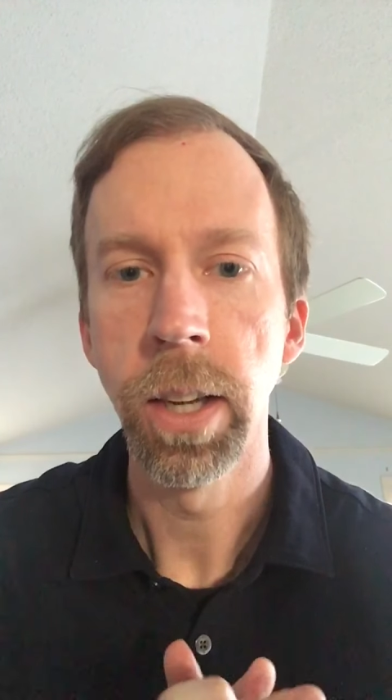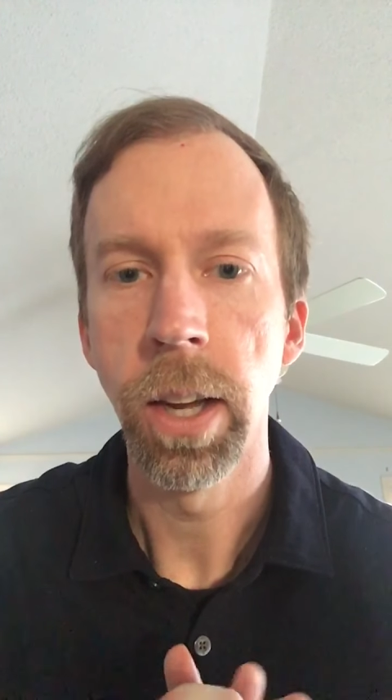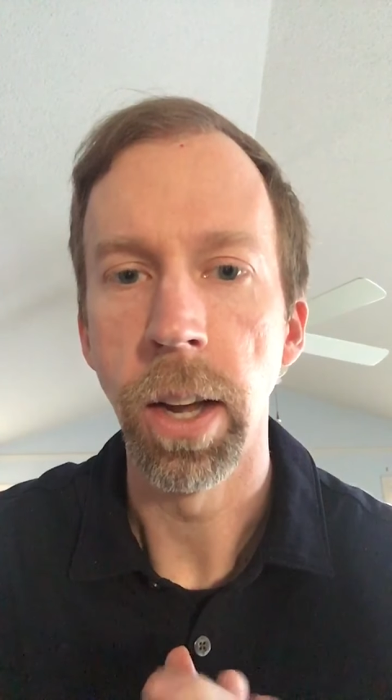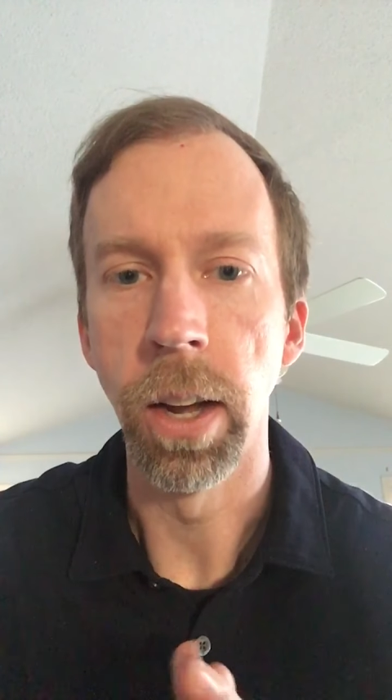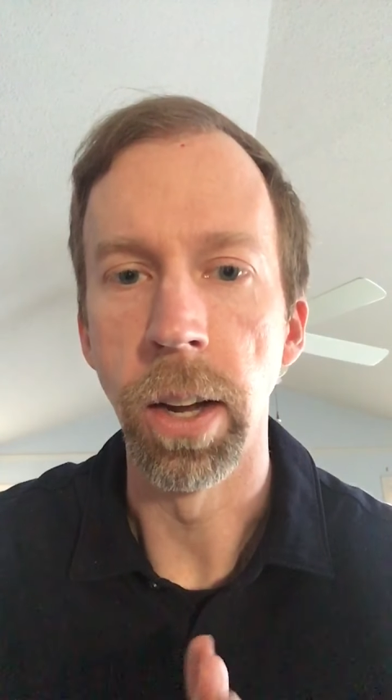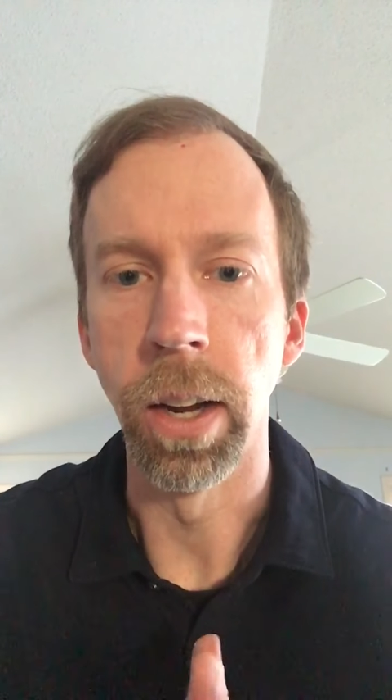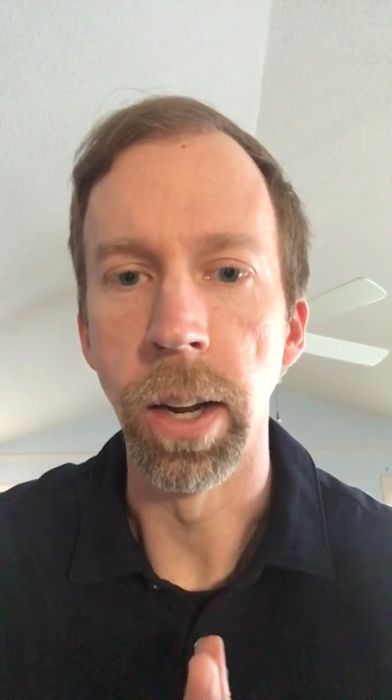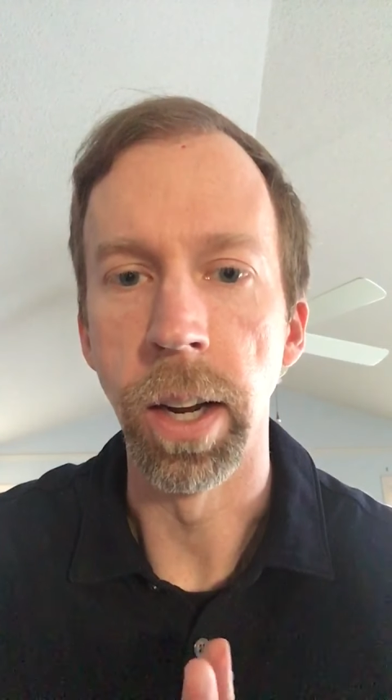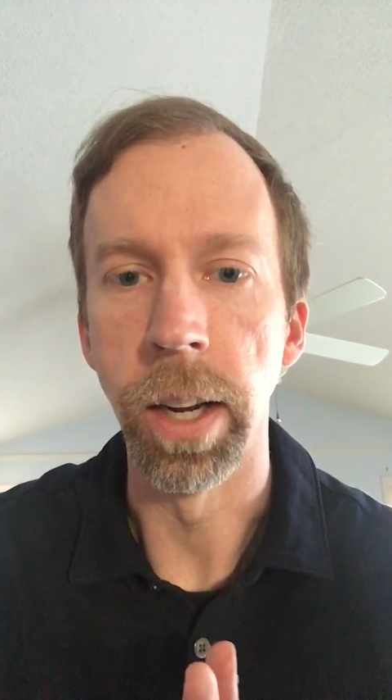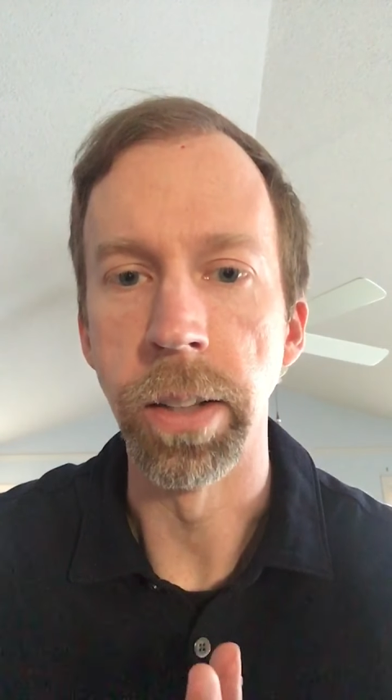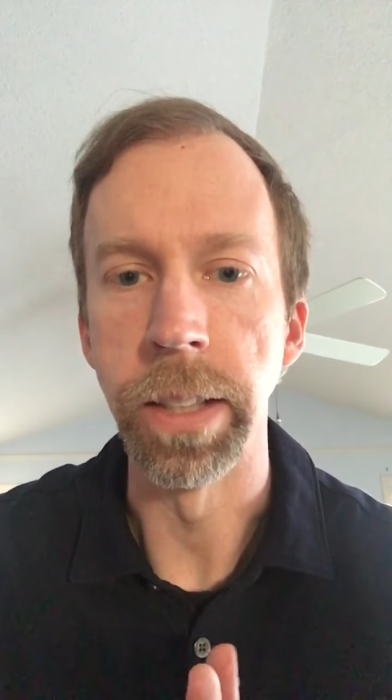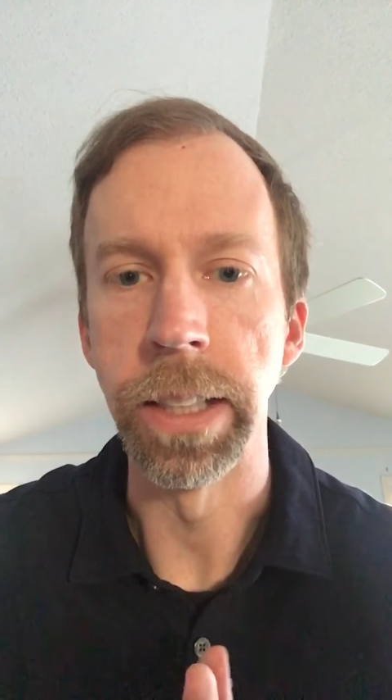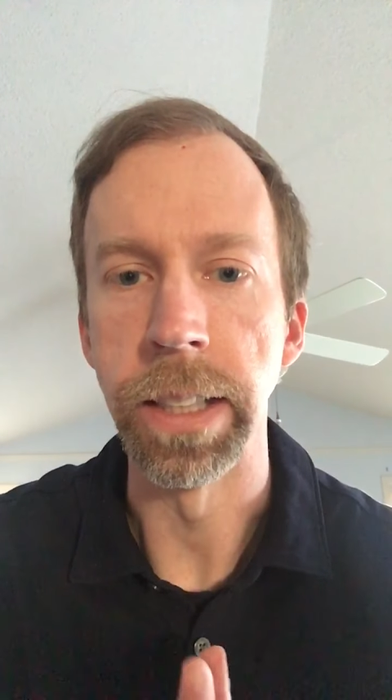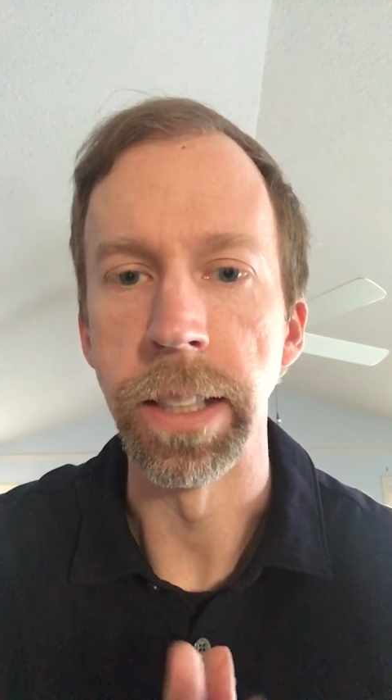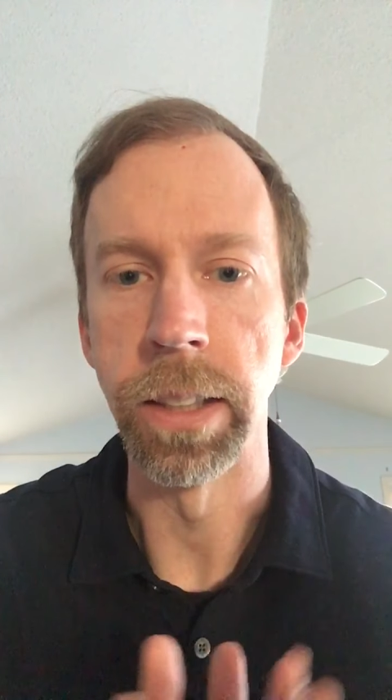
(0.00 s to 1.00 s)
on
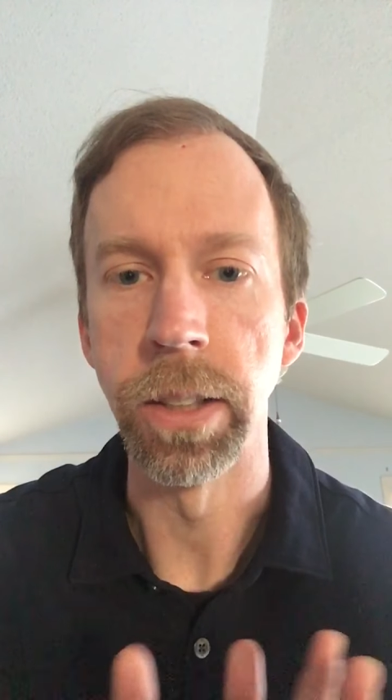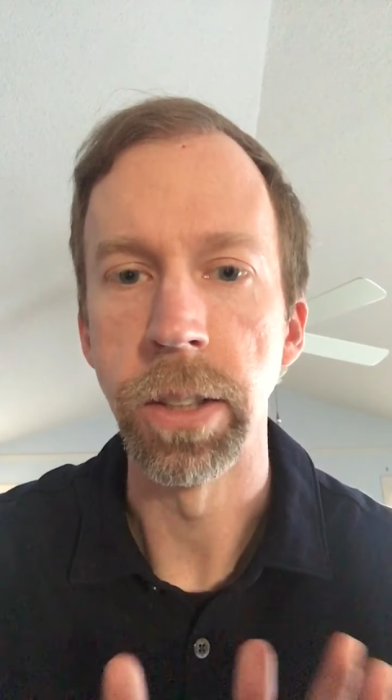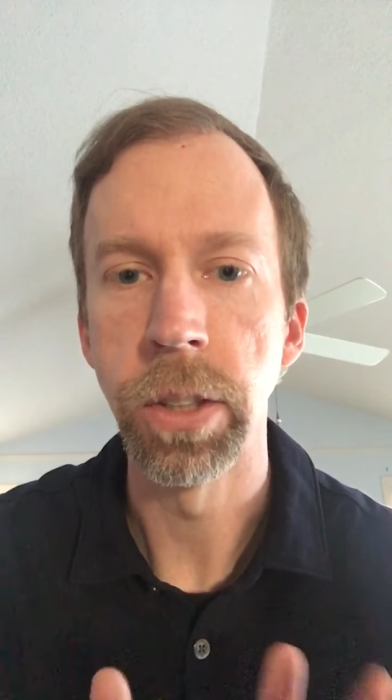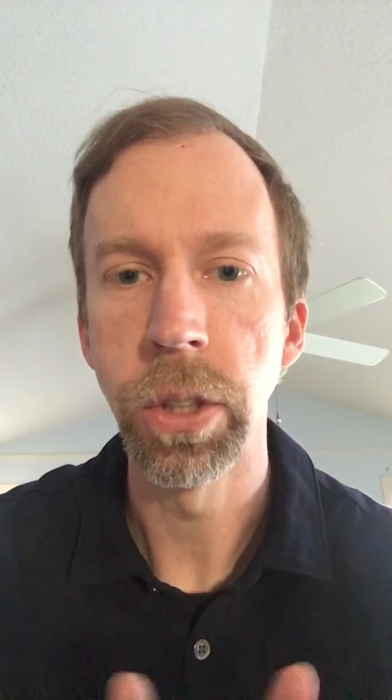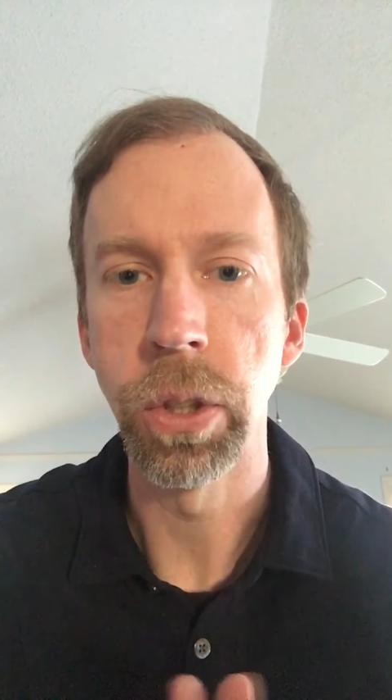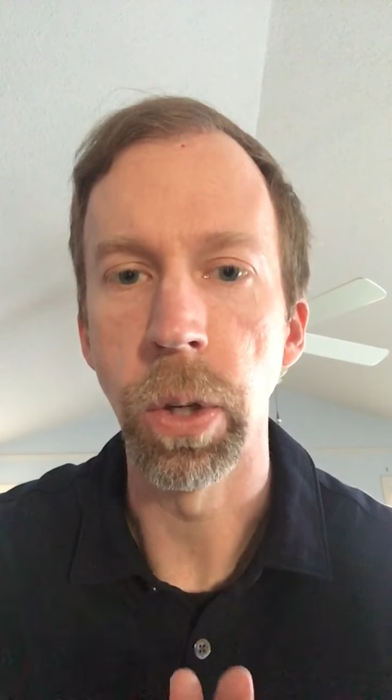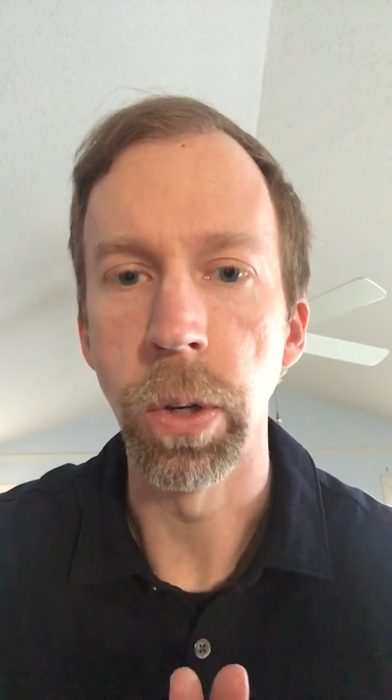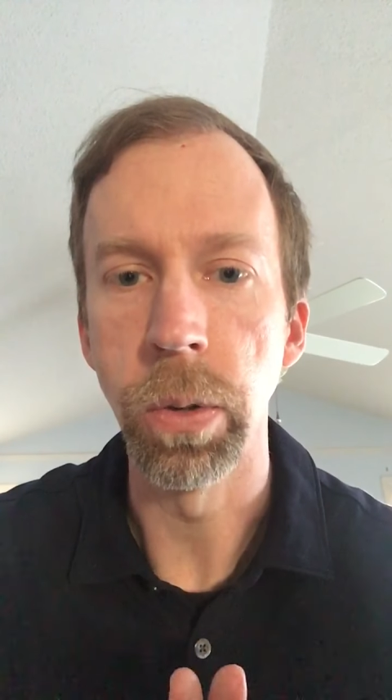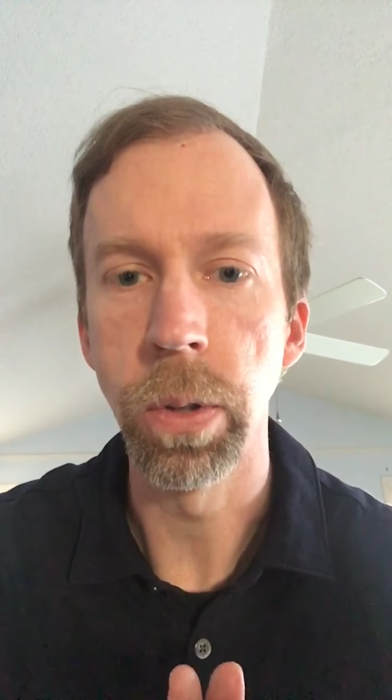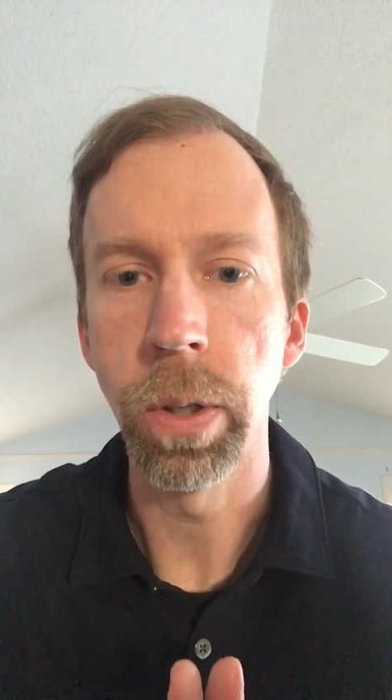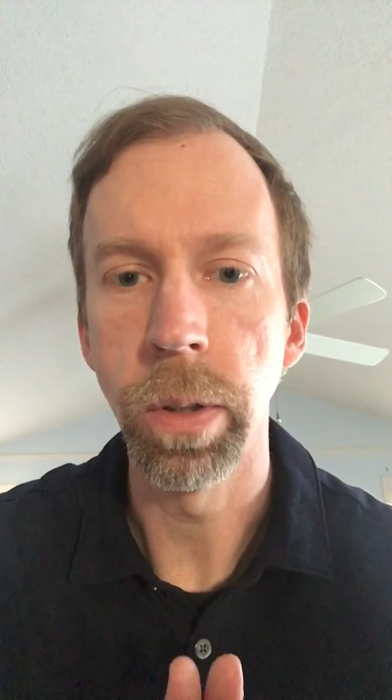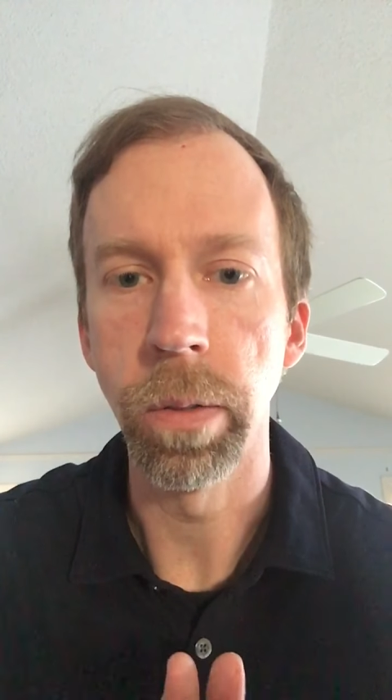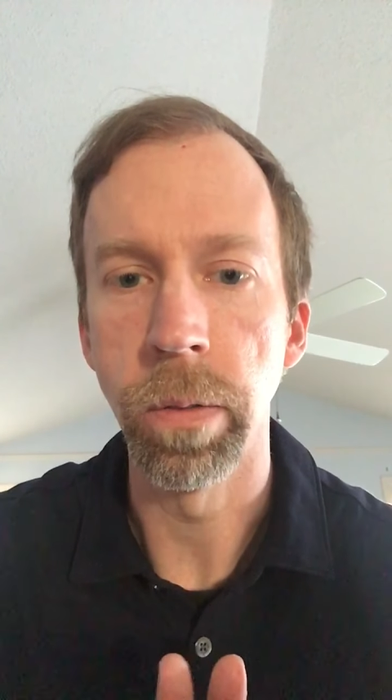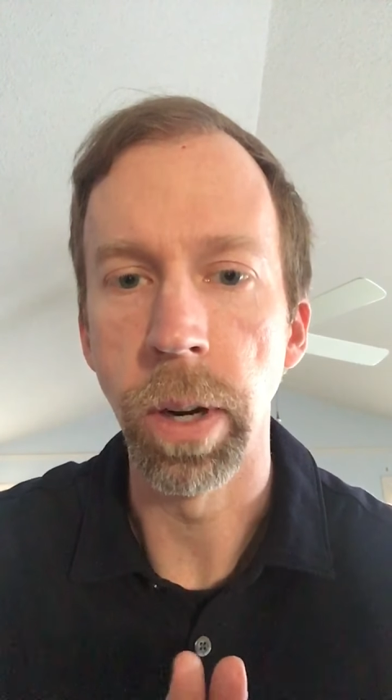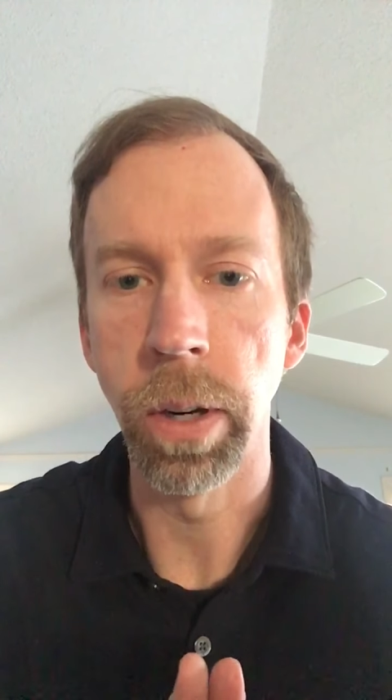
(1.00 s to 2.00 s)
the stroke
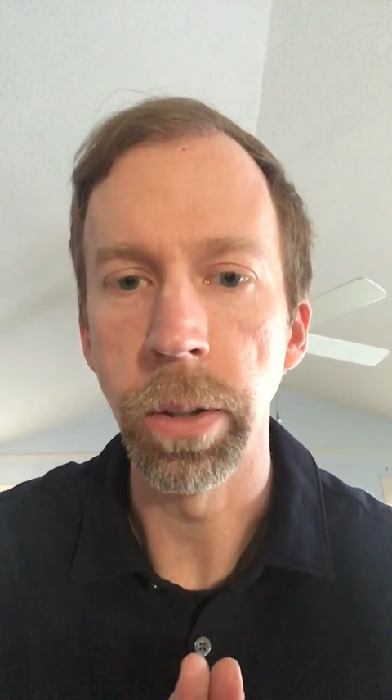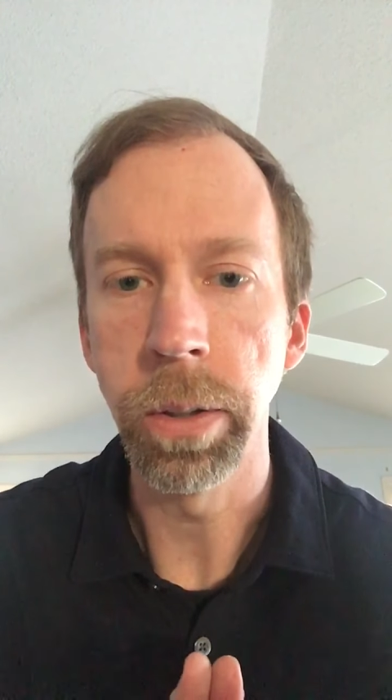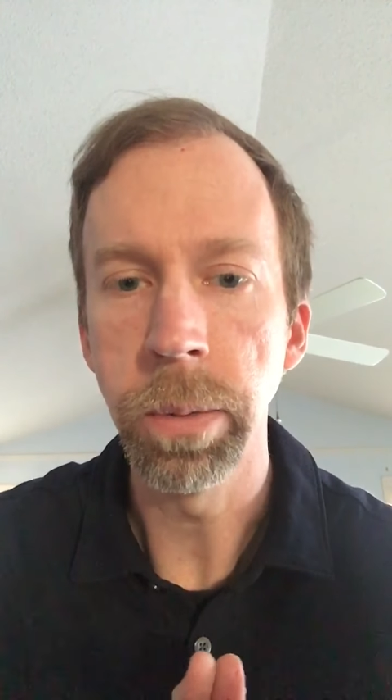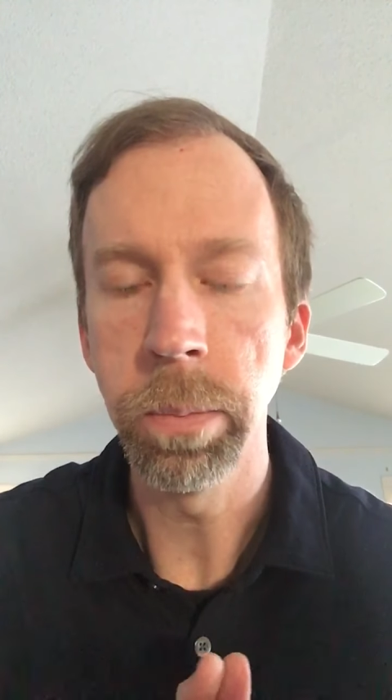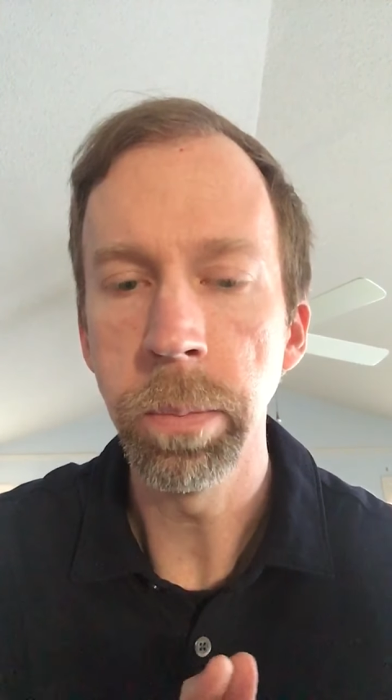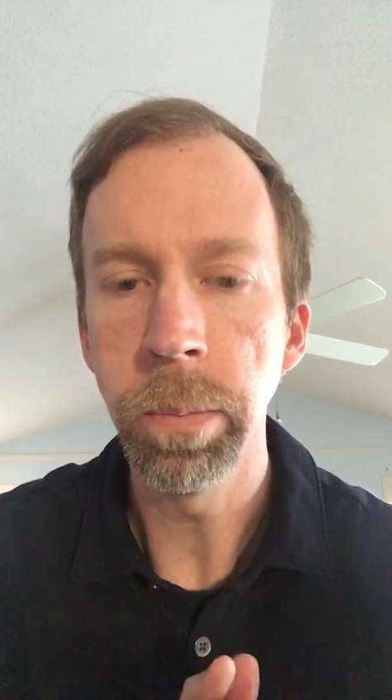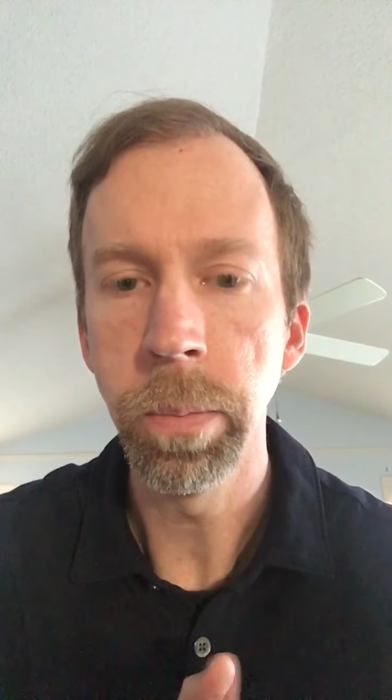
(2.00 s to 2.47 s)
volume,